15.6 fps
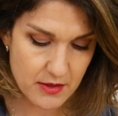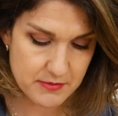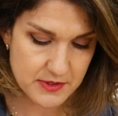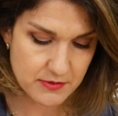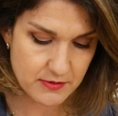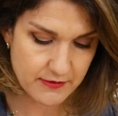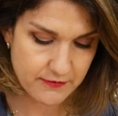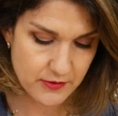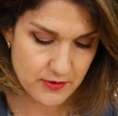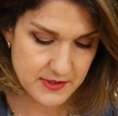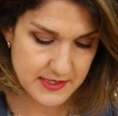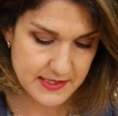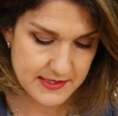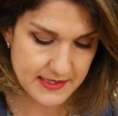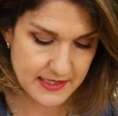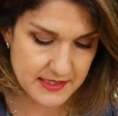up to a
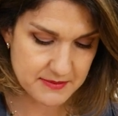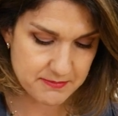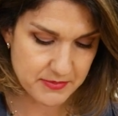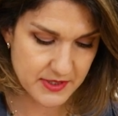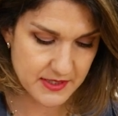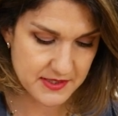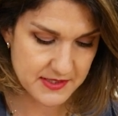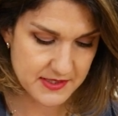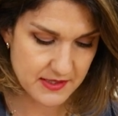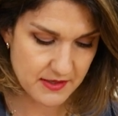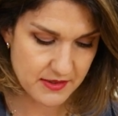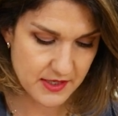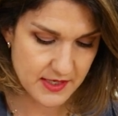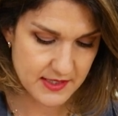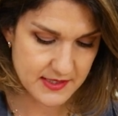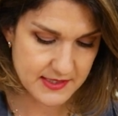46 bust,
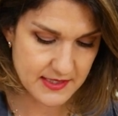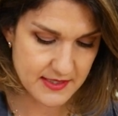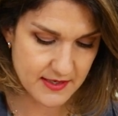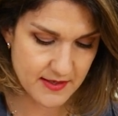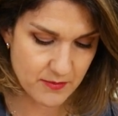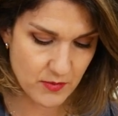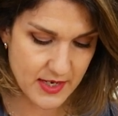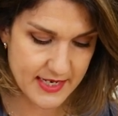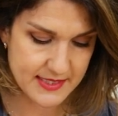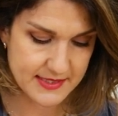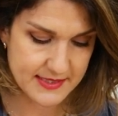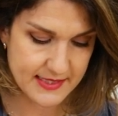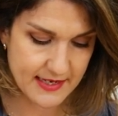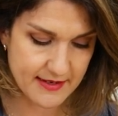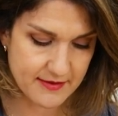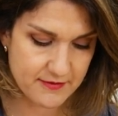39 waist
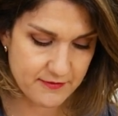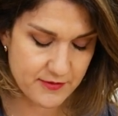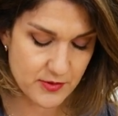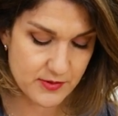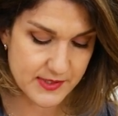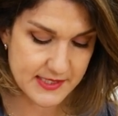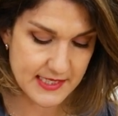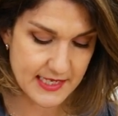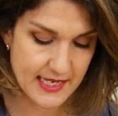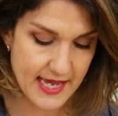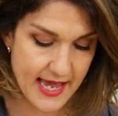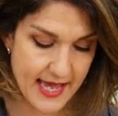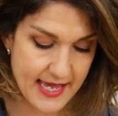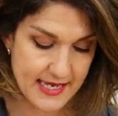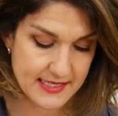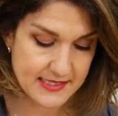and
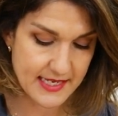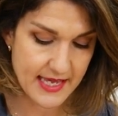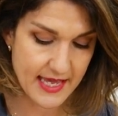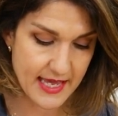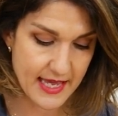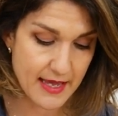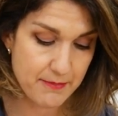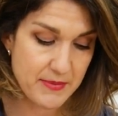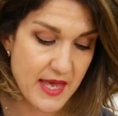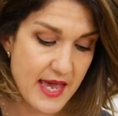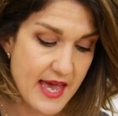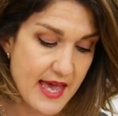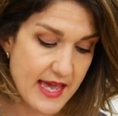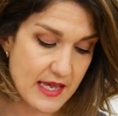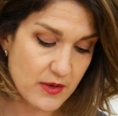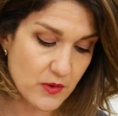48 hip.
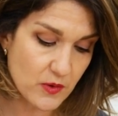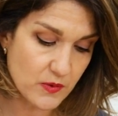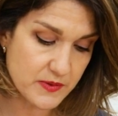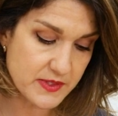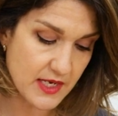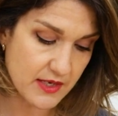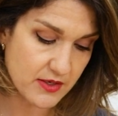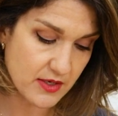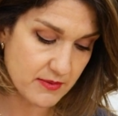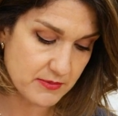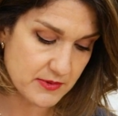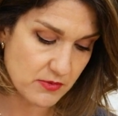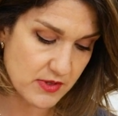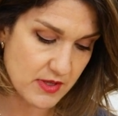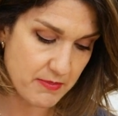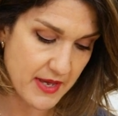It also
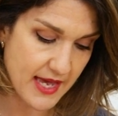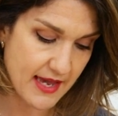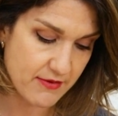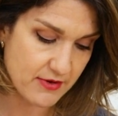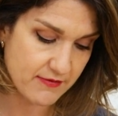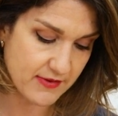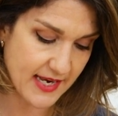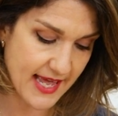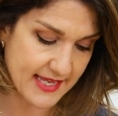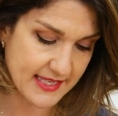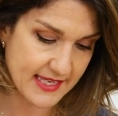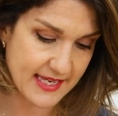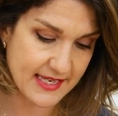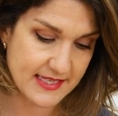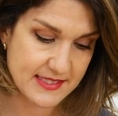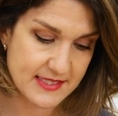comes with a pair of
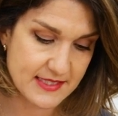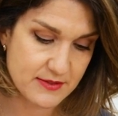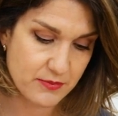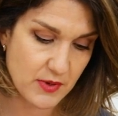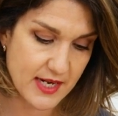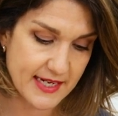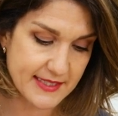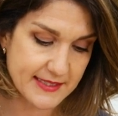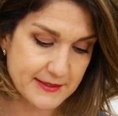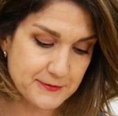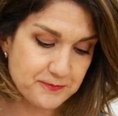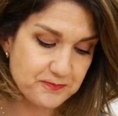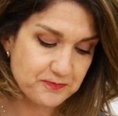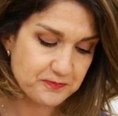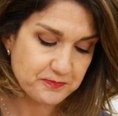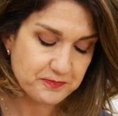leggings as well.